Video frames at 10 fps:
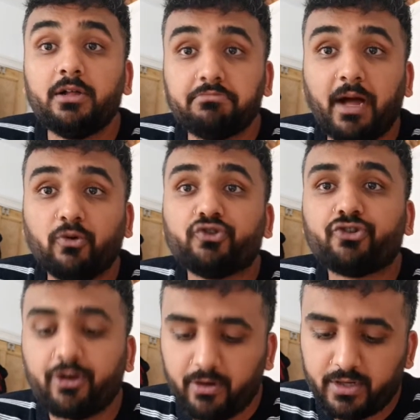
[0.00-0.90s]
That was
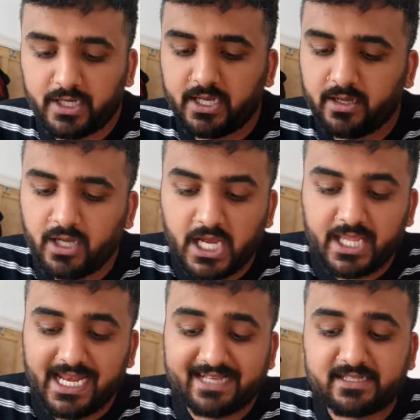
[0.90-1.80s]
true.
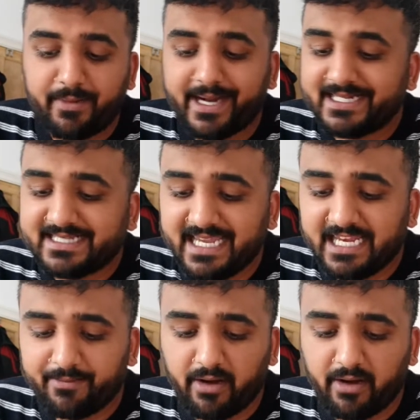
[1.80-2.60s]
The last time I had seen him,